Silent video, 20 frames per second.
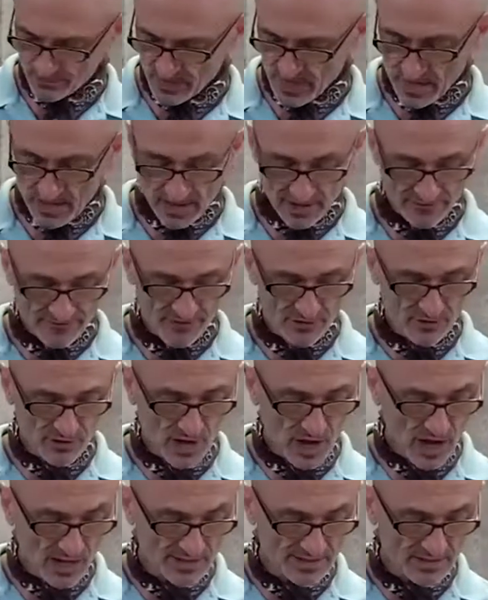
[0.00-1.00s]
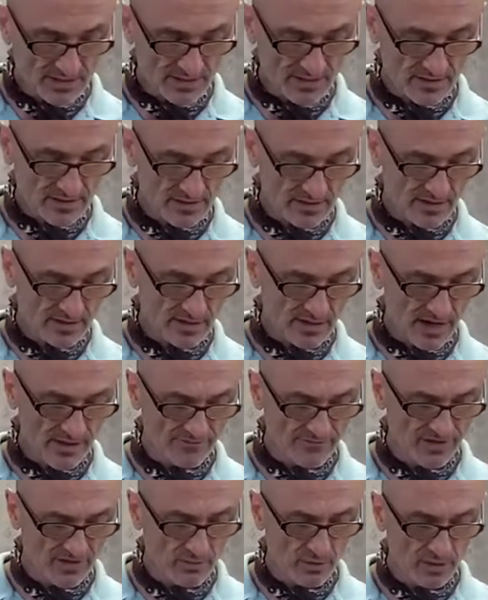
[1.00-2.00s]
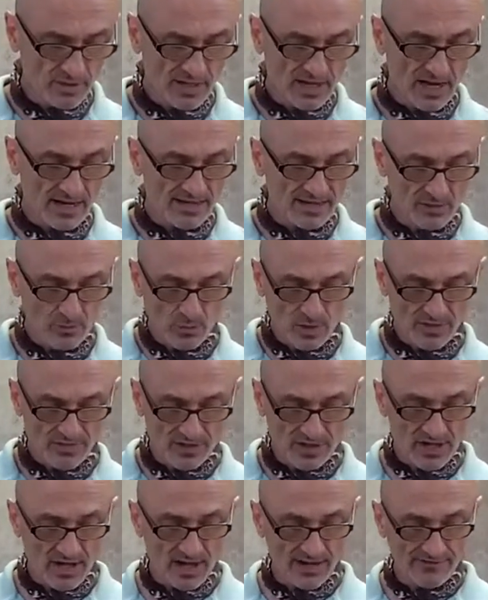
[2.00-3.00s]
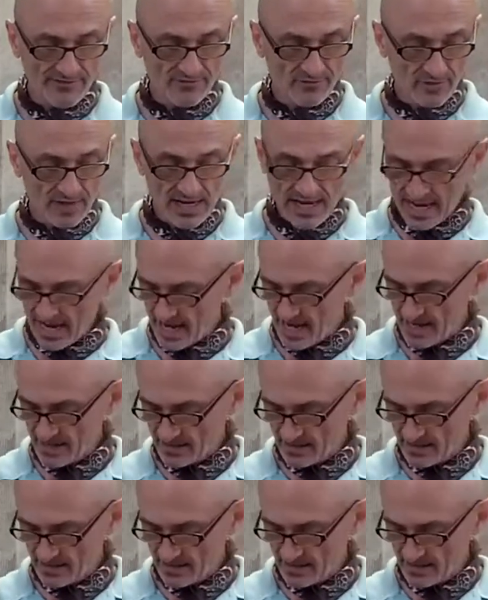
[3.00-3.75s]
if you're not comfortable cutting with a knife freehand,